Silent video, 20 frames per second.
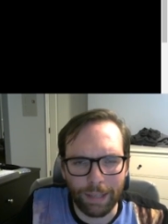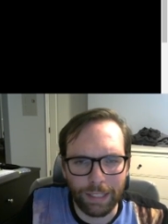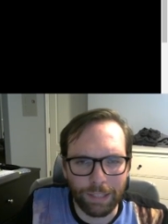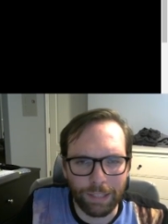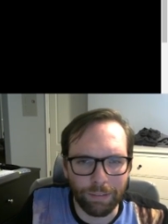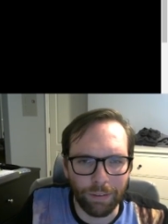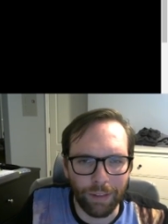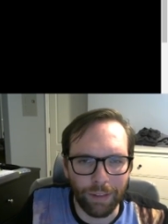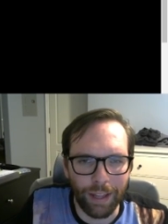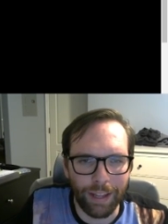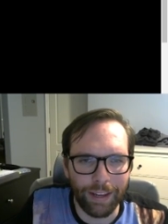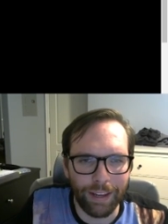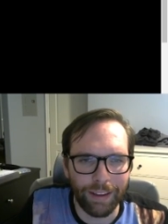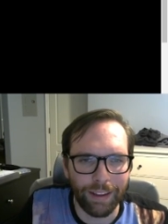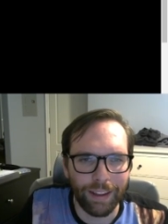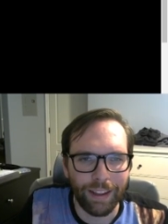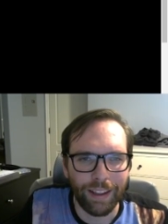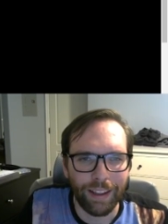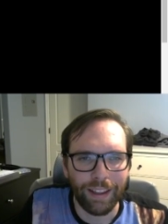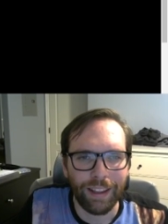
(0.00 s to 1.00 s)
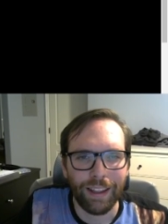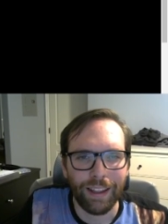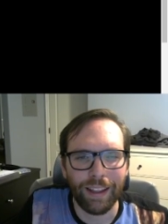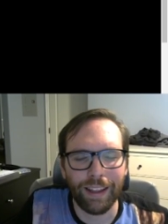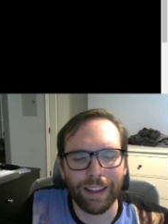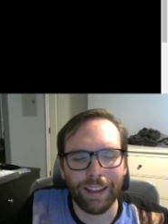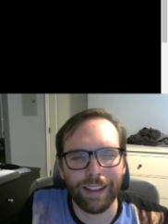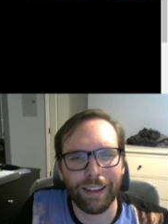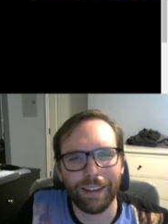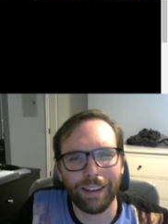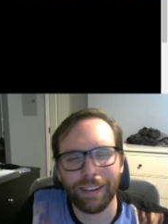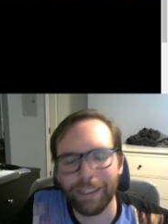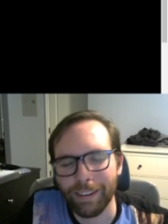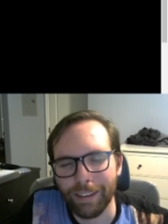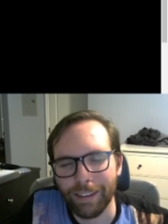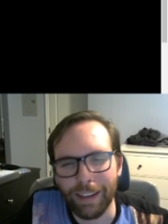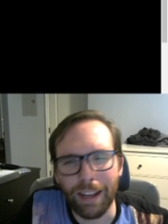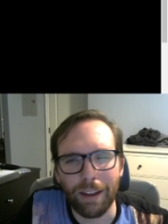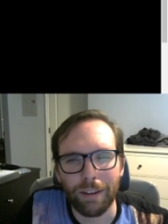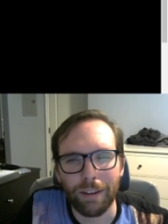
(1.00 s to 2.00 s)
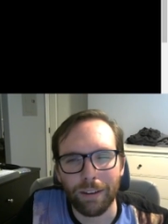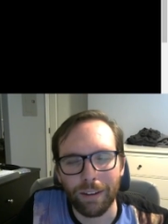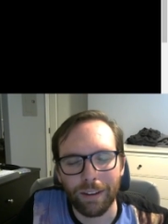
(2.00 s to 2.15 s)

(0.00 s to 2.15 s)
leave a like, and yeah,